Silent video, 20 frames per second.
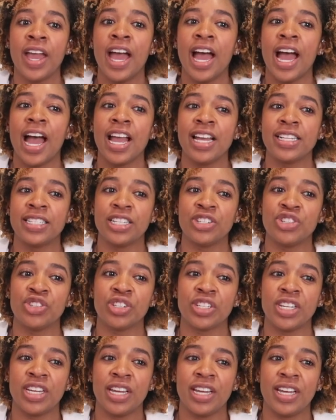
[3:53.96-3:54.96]
I
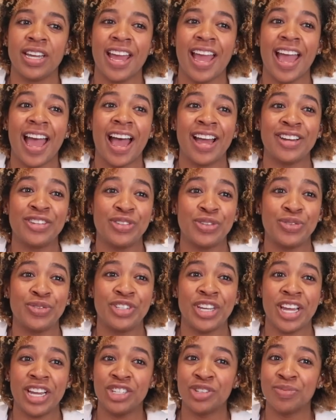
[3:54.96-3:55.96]
essentially had to
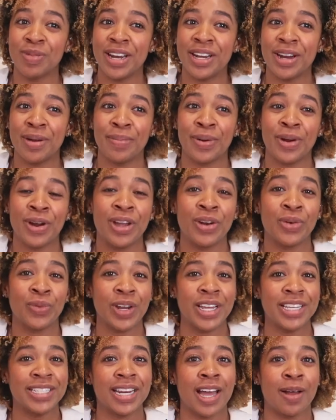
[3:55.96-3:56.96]
change my number and
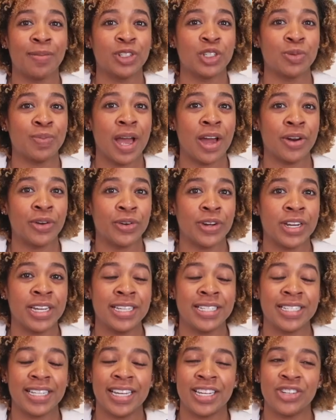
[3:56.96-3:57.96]
reestablish
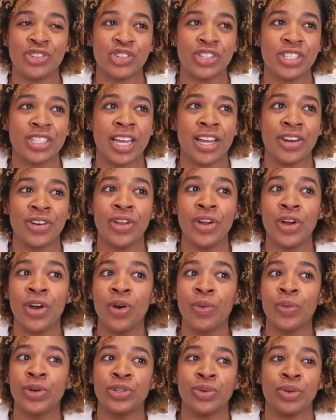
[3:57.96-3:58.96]
boundaries and just say,
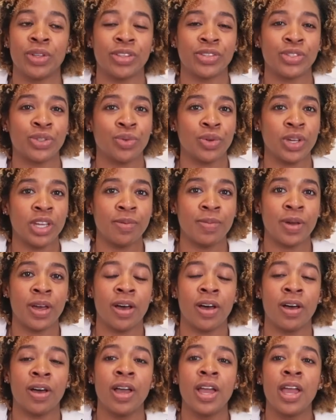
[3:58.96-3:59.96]
no, we're doing this through
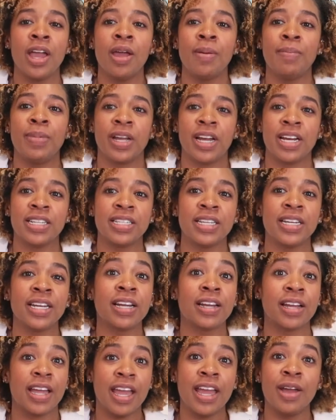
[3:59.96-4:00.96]
email, because
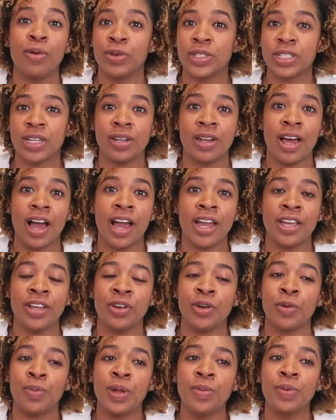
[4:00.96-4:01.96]
it was a lot. You
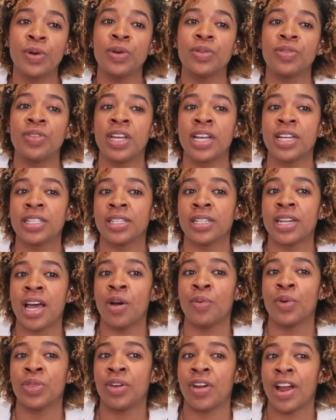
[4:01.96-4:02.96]
know, people don't think it's a
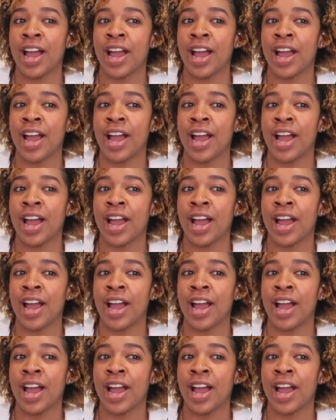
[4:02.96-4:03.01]
lot when they're